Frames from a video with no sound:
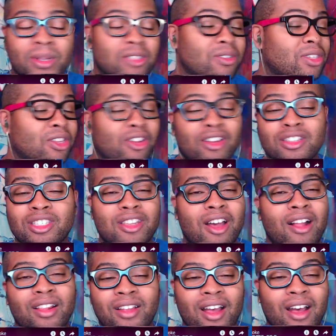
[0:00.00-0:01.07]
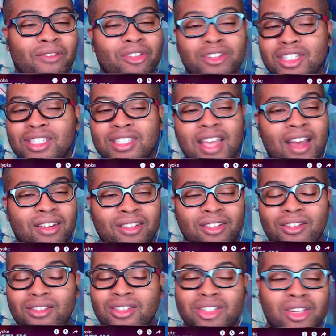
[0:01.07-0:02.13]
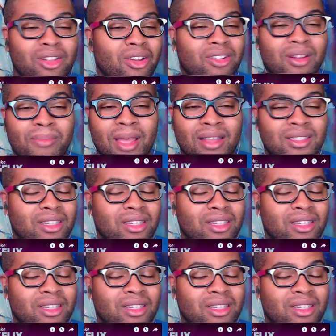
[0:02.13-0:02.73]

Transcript: It was a good, solid cover. She sounded good. She looked amazing.